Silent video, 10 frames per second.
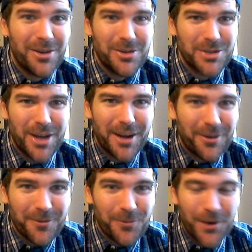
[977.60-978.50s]
It's like,
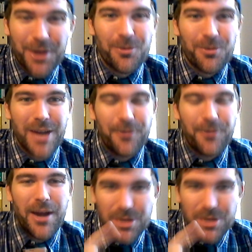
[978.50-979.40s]
fucking, if
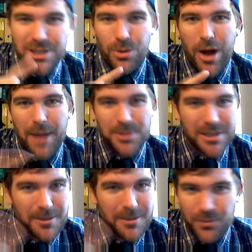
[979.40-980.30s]
anyone
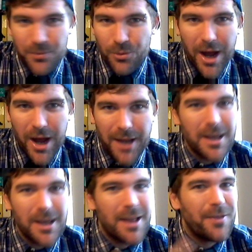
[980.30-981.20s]
swipes right
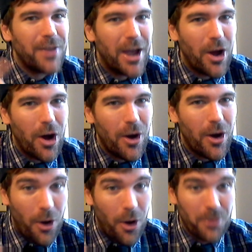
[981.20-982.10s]
there
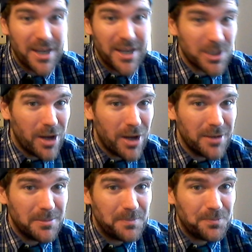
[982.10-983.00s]
on this
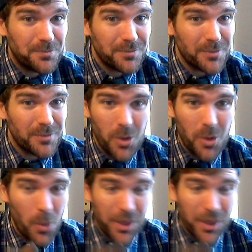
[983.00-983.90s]
one
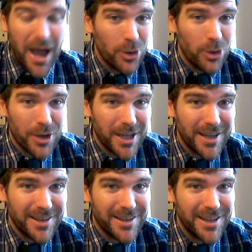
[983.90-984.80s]
without
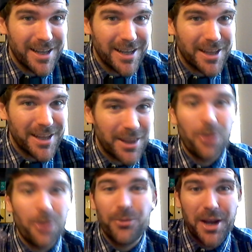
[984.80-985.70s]
looking, then
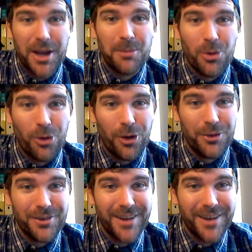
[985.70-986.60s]
they're a fucking moron.
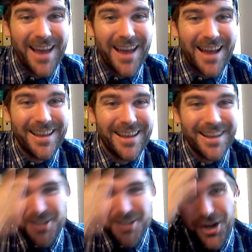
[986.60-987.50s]

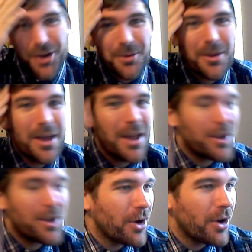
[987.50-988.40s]
So,
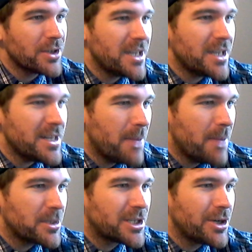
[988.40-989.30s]
going on to
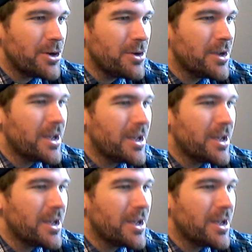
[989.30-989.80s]
number two,